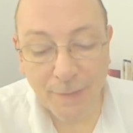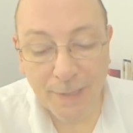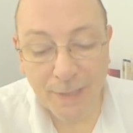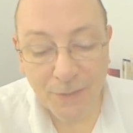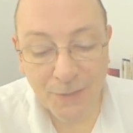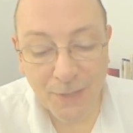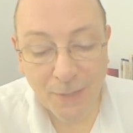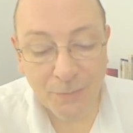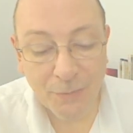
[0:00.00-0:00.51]

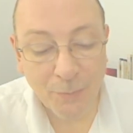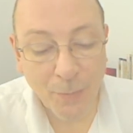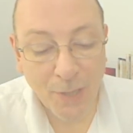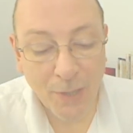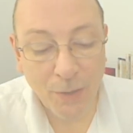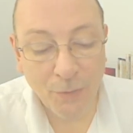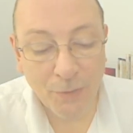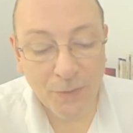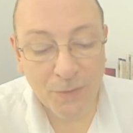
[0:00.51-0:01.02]
accept my
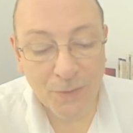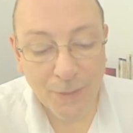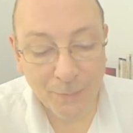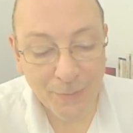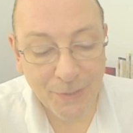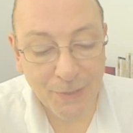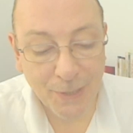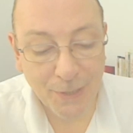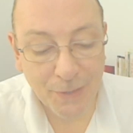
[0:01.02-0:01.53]
honest
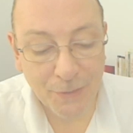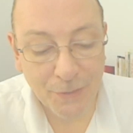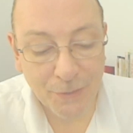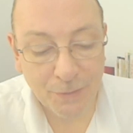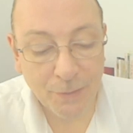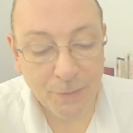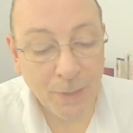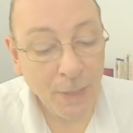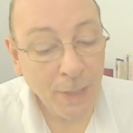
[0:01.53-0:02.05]

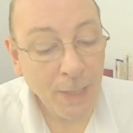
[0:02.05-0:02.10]
limitation